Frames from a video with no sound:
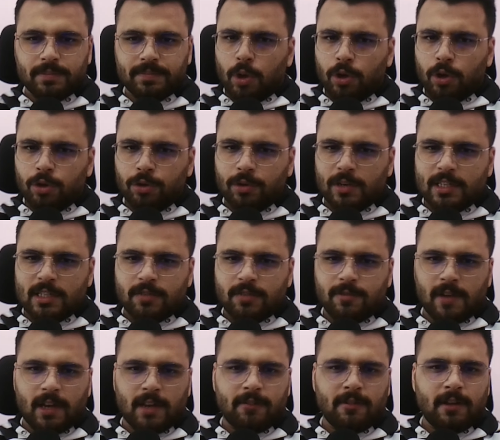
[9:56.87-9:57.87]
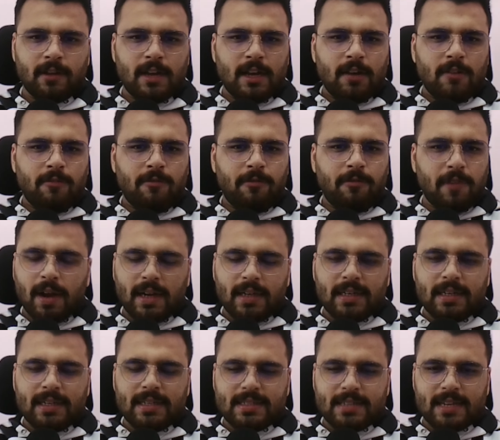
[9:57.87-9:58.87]
Pawn to h5,
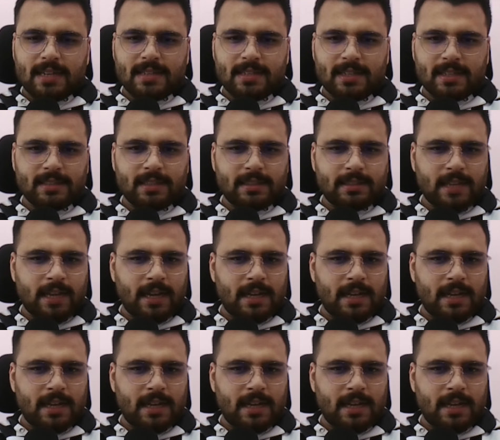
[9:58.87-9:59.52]
finally challenging the